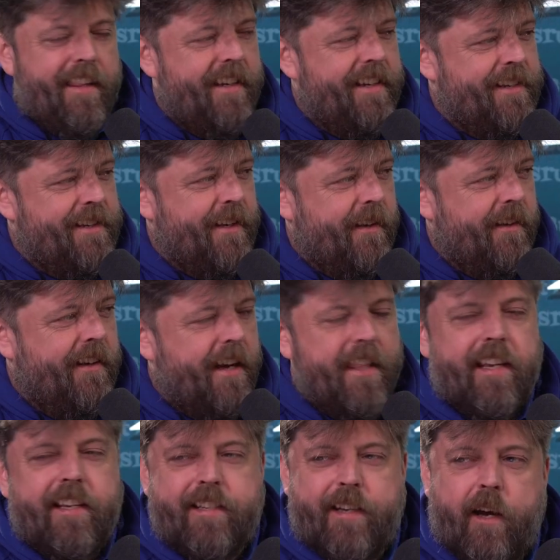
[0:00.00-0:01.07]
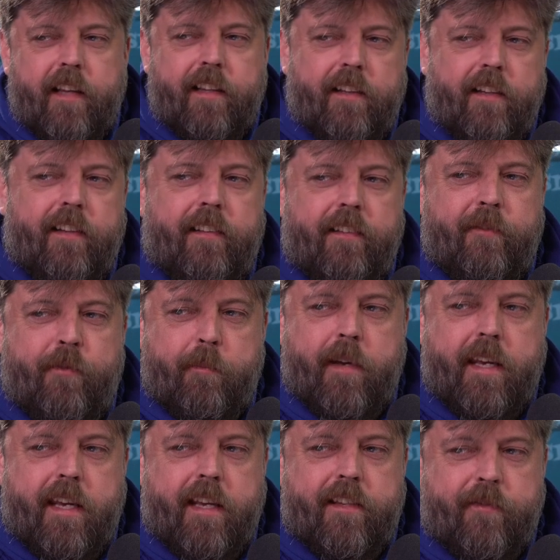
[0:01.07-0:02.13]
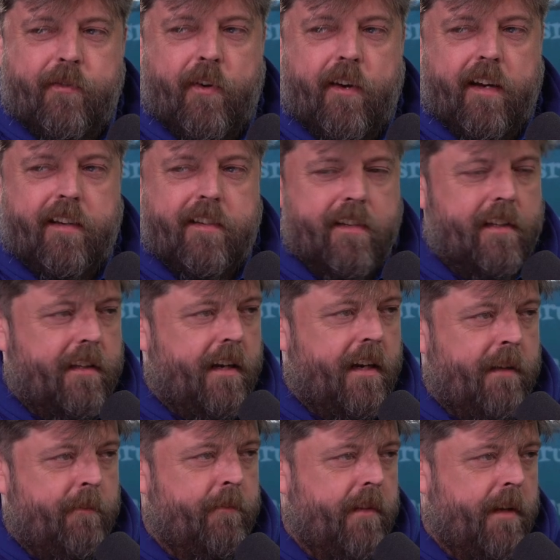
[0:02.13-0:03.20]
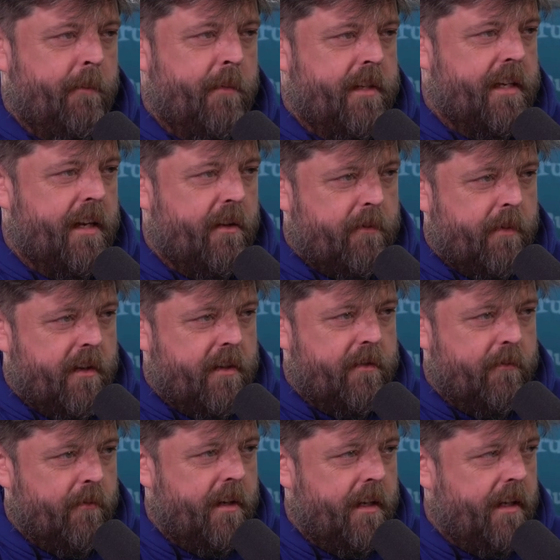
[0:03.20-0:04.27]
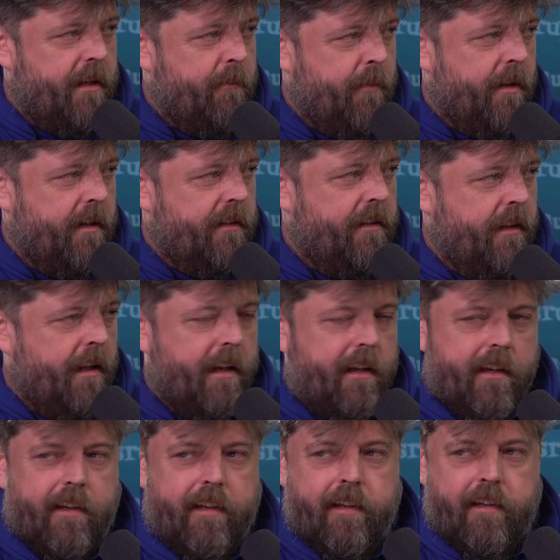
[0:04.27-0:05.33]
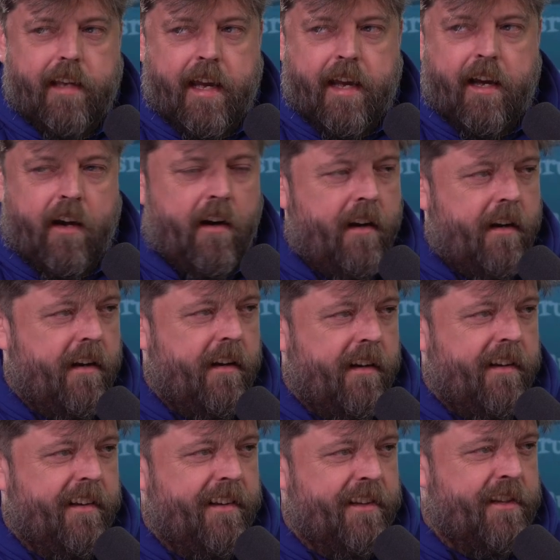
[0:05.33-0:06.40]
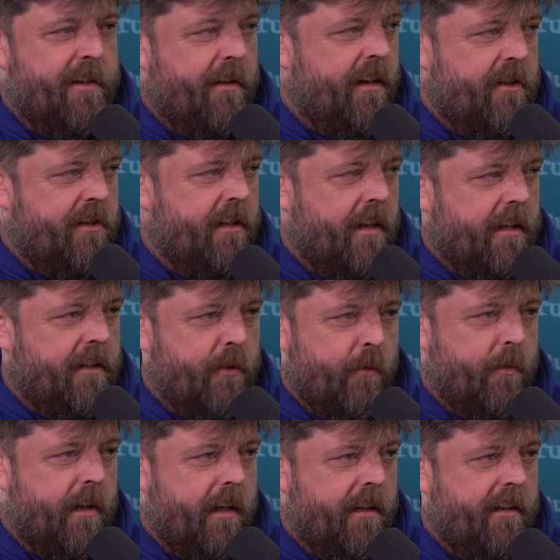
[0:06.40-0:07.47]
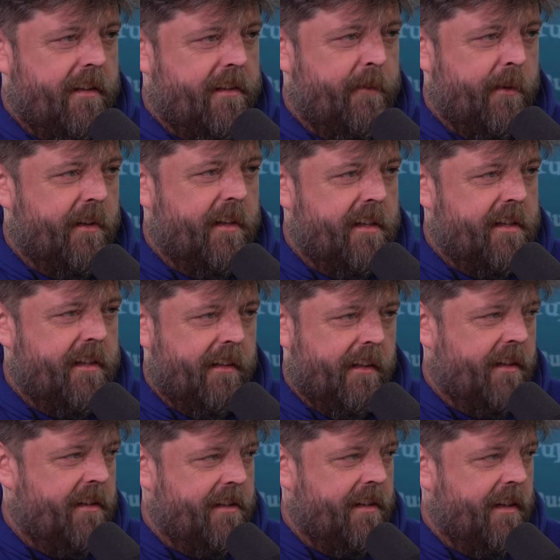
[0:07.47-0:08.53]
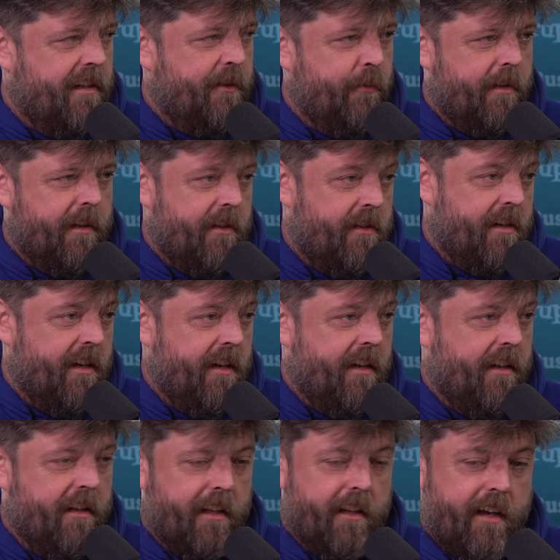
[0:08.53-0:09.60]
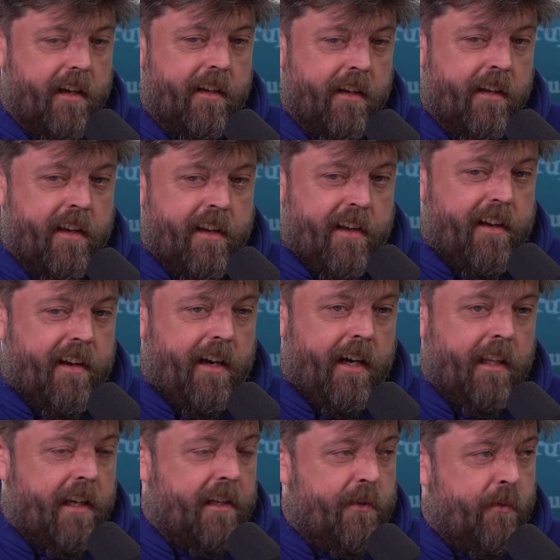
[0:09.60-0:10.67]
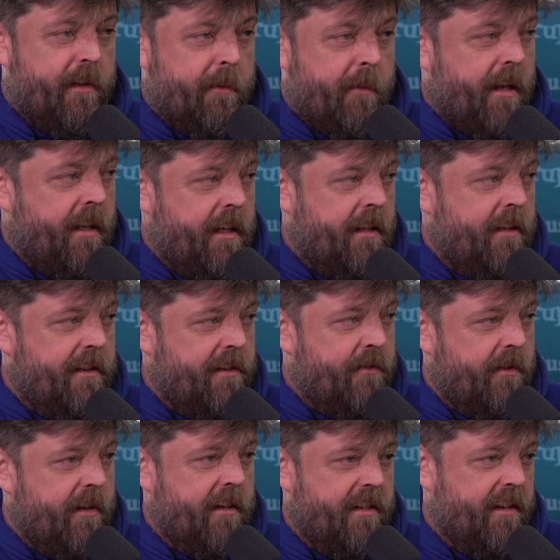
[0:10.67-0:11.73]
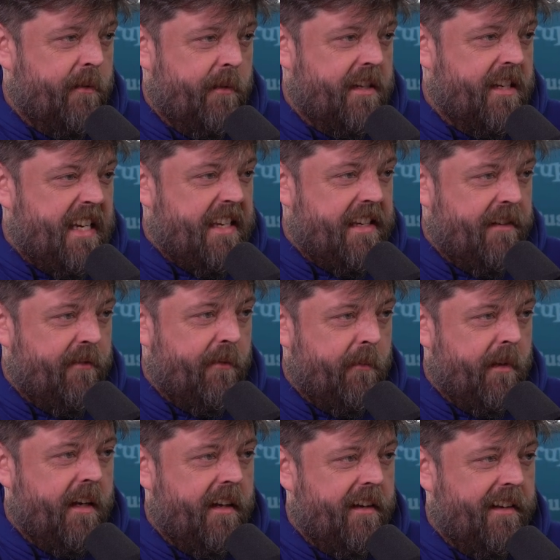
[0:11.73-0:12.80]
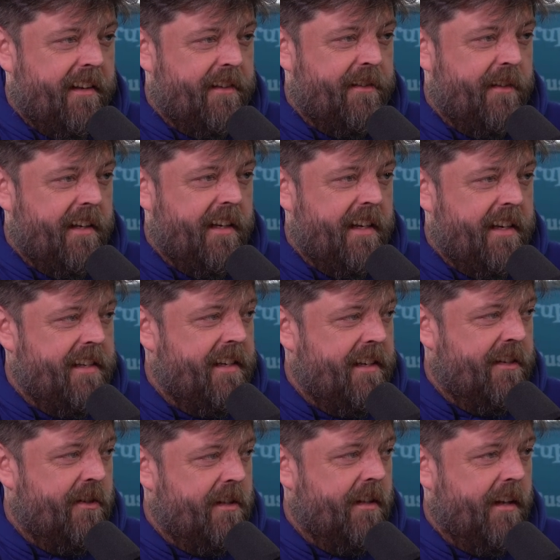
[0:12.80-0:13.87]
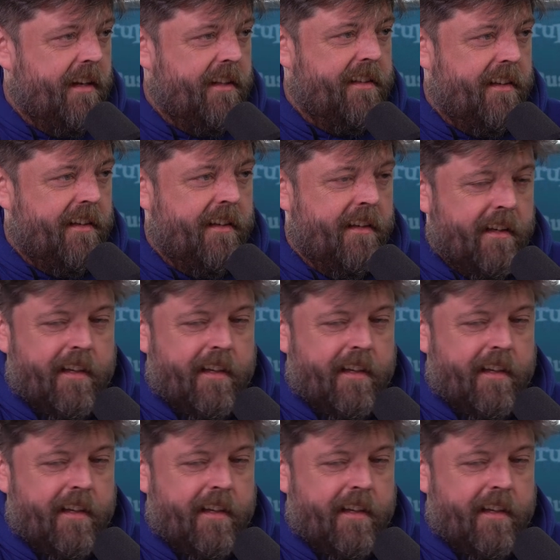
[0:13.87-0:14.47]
I think so. And look, for me, it's fine because I'm a salesperson, really, by like at heart, and so I just like talking, to be honest, and I just like talking shit, and I like talking about the industry, so it's easy for me. It's easy just like to